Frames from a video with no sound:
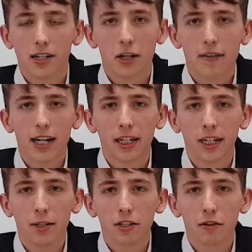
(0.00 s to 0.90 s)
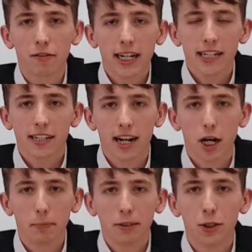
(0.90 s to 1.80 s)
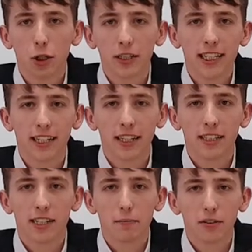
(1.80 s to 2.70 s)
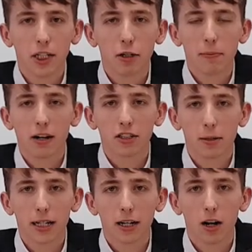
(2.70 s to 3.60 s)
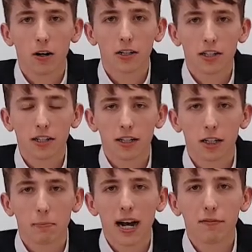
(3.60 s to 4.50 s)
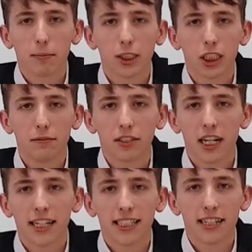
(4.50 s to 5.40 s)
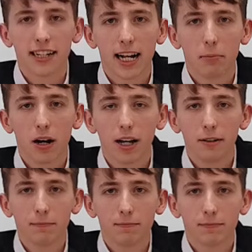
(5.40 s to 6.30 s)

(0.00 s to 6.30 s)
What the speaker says: So that concludes our race. I hope you enjoyed it and learned something new about atomic clocks. Goodbye from our chief scientist, Barlow.